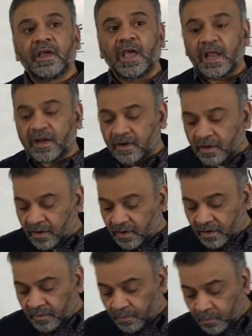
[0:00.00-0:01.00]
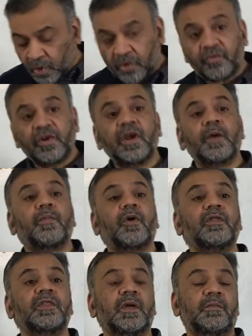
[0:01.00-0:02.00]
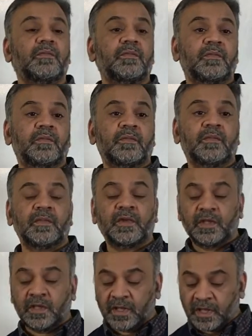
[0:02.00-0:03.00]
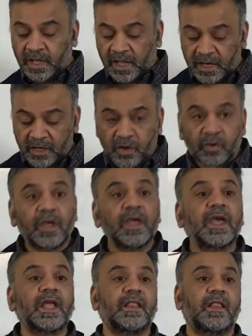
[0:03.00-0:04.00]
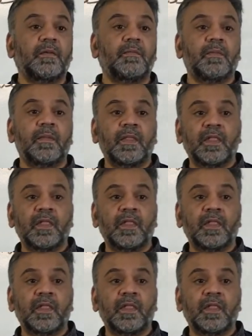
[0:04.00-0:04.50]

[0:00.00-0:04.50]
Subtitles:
and pondering upon them and looking at them,